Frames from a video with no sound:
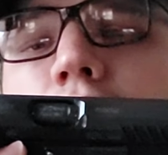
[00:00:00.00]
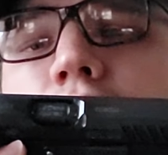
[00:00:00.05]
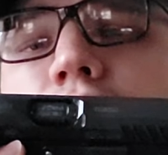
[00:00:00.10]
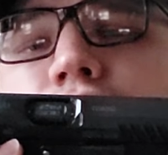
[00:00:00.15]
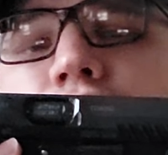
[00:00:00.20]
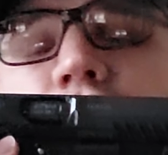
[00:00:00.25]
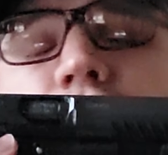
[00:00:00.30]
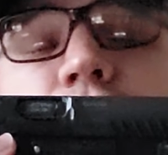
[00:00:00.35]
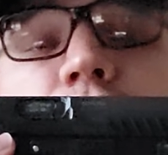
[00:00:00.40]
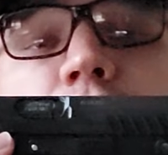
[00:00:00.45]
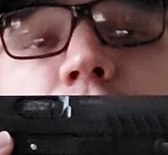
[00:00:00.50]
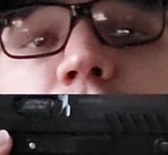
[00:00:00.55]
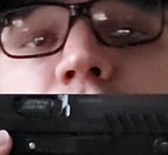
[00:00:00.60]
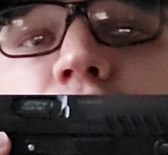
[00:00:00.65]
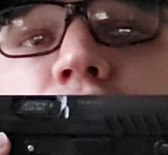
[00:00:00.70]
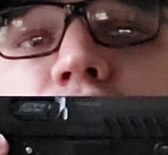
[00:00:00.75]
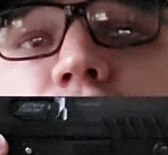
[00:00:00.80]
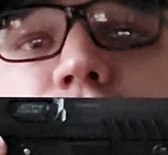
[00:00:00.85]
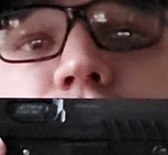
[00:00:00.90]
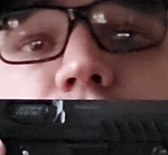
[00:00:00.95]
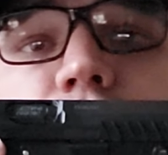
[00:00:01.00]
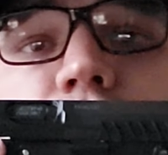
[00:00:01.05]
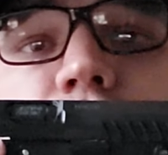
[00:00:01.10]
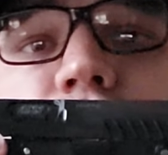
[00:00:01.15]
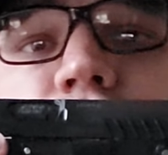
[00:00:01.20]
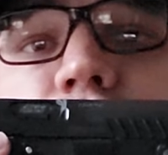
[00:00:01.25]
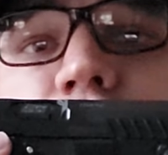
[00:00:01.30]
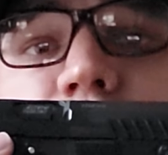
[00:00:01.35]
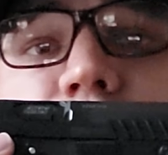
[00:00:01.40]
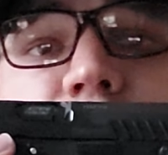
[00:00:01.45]
just for
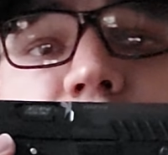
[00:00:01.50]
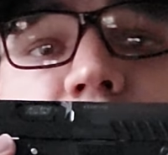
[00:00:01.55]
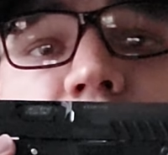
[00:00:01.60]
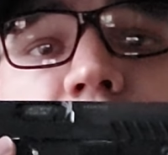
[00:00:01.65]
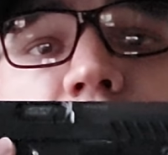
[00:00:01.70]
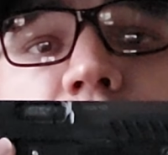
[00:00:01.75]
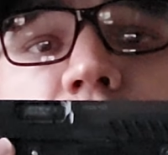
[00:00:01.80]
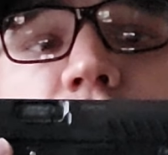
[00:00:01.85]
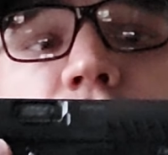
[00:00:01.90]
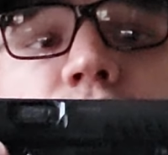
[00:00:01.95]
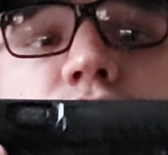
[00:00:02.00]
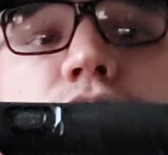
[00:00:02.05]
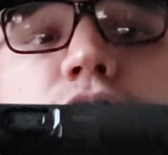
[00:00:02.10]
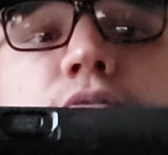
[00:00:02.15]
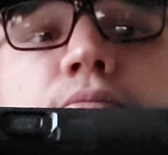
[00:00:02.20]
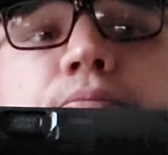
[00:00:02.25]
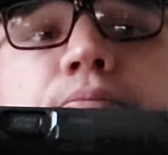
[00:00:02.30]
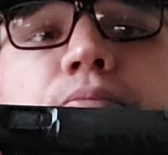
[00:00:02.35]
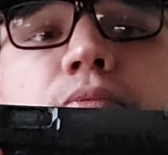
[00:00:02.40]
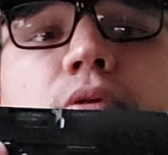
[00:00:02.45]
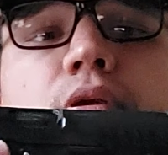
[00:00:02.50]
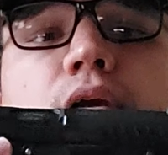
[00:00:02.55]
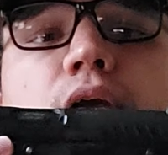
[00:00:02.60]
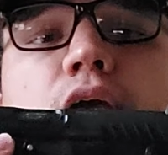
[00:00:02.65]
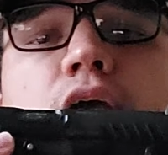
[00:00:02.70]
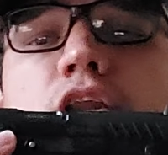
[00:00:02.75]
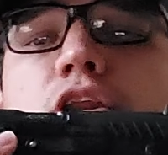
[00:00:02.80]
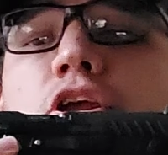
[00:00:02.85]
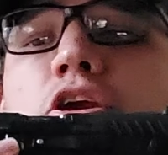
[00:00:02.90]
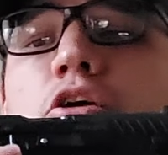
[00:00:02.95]
shits and giggles,
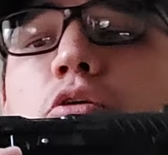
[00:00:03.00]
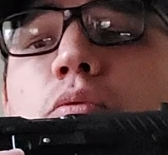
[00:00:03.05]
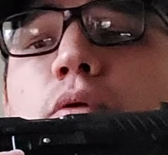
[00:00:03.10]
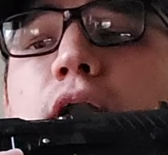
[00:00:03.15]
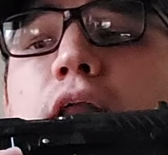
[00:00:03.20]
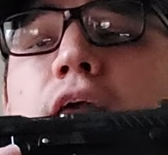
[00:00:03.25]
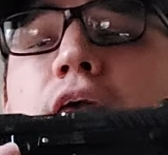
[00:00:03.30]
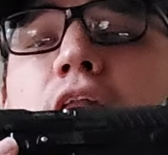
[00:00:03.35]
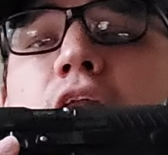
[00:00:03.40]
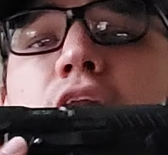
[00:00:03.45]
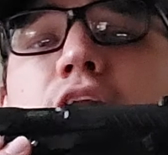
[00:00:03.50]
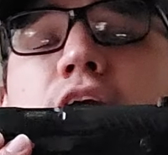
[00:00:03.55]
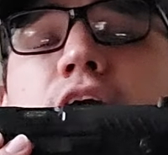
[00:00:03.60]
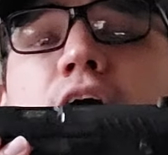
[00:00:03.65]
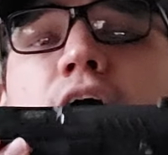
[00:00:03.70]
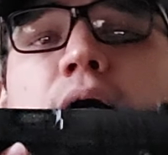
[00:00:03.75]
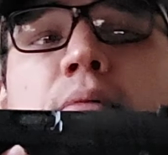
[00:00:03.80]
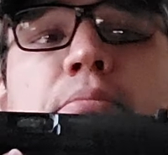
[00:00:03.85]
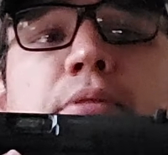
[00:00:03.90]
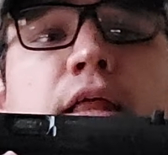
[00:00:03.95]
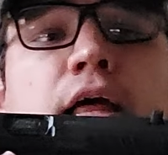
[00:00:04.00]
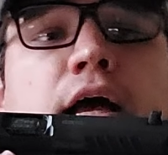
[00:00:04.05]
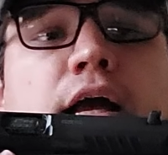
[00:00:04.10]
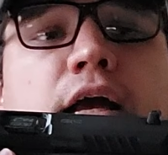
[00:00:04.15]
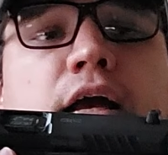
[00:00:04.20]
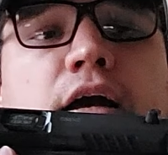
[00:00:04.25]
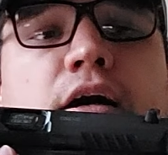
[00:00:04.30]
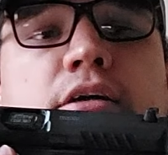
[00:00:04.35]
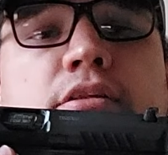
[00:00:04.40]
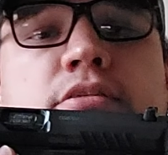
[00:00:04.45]
and you want to get into
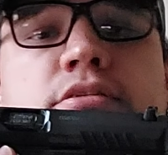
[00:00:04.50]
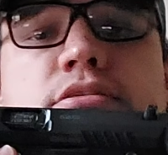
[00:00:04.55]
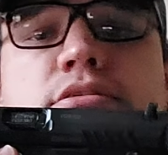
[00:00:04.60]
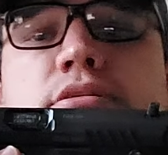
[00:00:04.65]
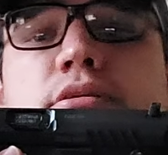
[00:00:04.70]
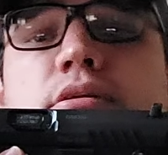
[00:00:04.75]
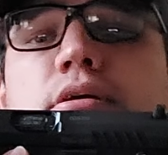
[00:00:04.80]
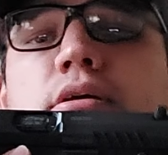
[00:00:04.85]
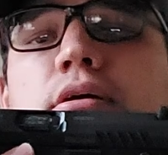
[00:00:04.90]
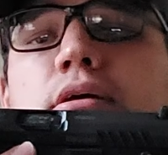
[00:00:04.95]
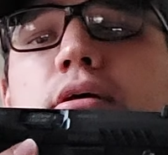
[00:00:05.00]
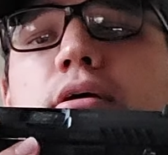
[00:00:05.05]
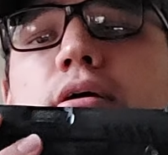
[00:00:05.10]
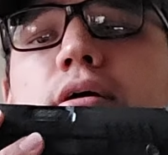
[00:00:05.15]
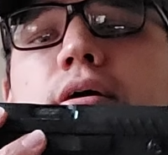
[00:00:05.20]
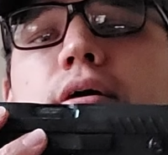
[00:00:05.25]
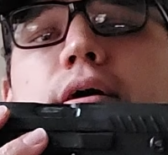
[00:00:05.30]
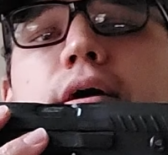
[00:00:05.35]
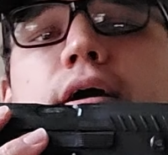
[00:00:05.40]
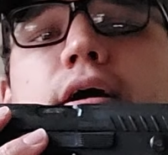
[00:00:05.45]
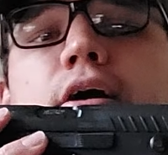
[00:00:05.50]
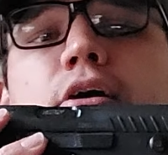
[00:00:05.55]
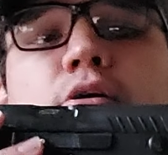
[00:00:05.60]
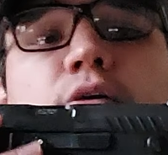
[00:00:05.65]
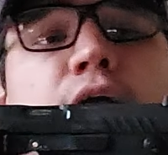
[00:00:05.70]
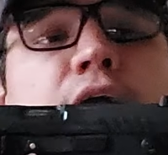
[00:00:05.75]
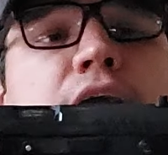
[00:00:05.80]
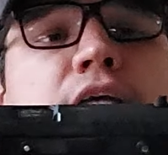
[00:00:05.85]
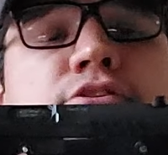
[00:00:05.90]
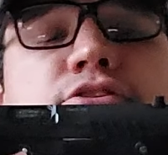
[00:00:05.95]
combloc guns
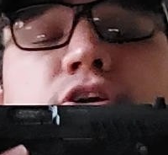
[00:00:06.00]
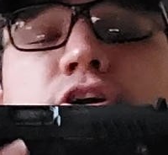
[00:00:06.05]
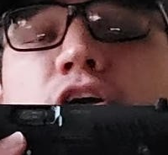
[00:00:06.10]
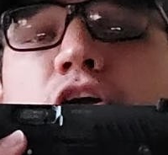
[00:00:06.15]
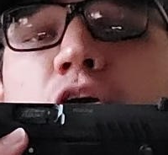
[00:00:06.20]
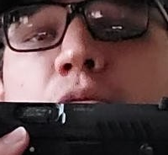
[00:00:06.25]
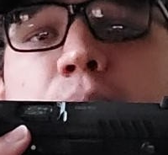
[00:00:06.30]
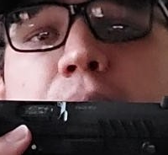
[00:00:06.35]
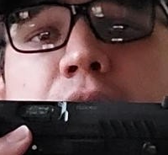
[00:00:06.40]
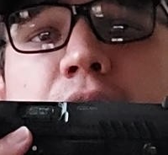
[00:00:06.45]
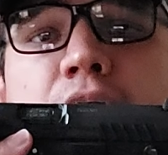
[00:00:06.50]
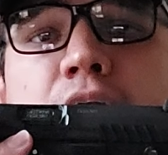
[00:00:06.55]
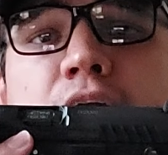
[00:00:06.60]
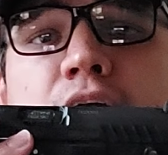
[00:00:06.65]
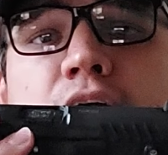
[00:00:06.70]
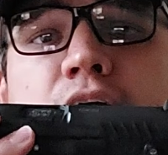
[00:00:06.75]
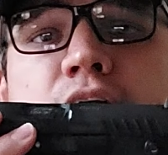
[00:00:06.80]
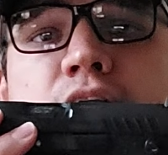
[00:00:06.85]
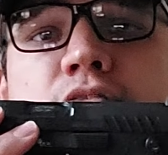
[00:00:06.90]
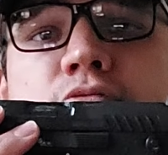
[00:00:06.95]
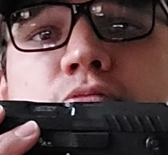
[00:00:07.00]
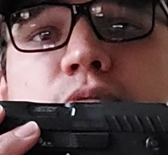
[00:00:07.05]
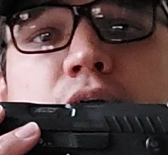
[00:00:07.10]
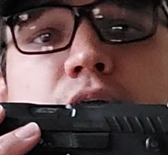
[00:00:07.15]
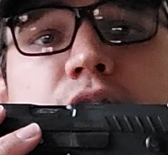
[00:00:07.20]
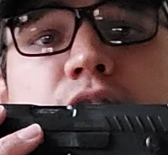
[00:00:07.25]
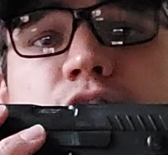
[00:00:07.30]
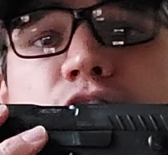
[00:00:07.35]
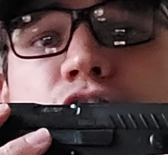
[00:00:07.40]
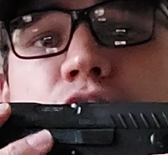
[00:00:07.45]
or Eastern European guns,
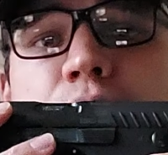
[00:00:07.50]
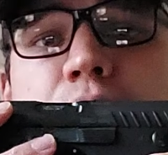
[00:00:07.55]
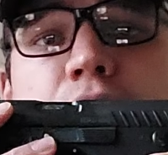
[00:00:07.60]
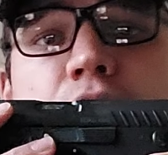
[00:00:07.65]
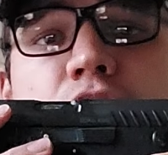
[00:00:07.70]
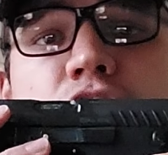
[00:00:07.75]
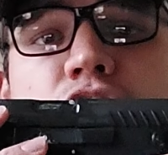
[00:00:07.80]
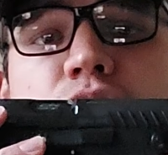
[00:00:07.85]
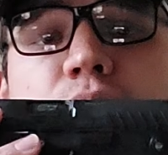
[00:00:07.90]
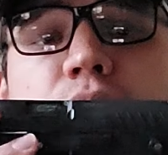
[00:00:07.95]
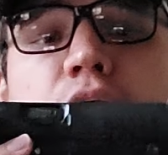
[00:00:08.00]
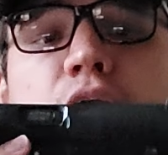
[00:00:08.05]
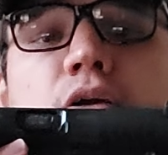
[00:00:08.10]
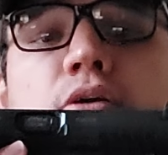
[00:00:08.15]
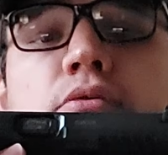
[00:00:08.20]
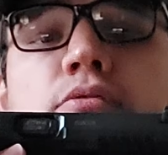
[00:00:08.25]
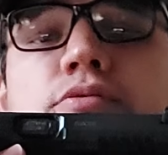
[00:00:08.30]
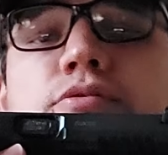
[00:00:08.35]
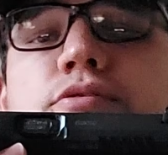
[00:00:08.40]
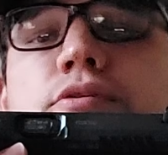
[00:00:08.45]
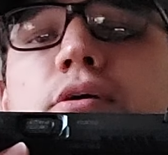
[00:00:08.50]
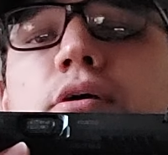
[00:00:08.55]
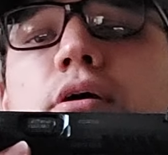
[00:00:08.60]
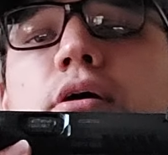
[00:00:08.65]
whatever terminology you want to use,